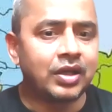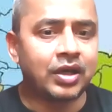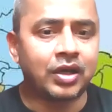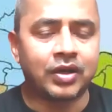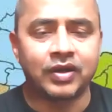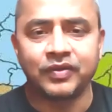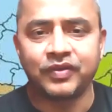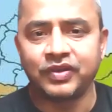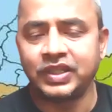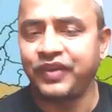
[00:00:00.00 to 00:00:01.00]
uh,
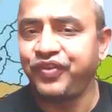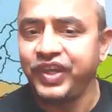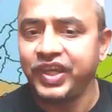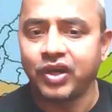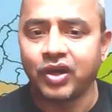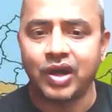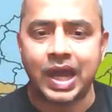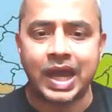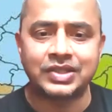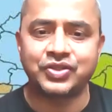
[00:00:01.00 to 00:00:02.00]
they figure
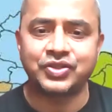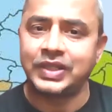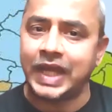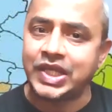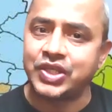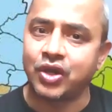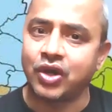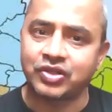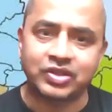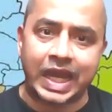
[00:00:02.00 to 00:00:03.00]
as
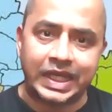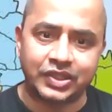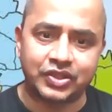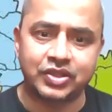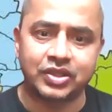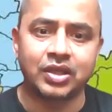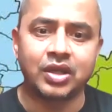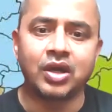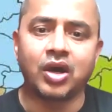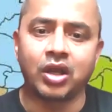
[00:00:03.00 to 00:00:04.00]
danger signs,
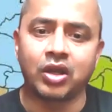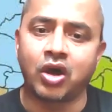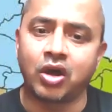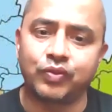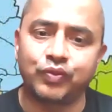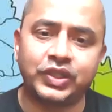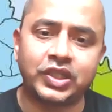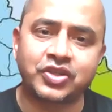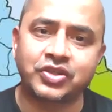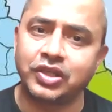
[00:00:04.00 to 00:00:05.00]
along with
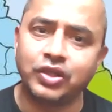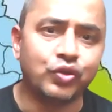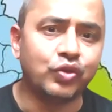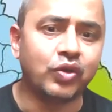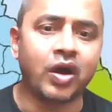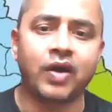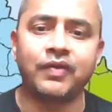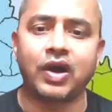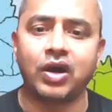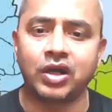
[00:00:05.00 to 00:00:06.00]
a slew
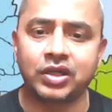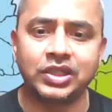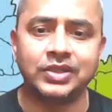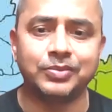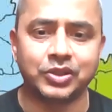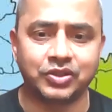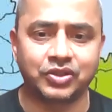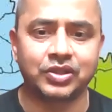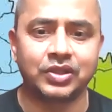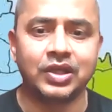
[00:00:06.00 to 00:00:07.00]
of agreements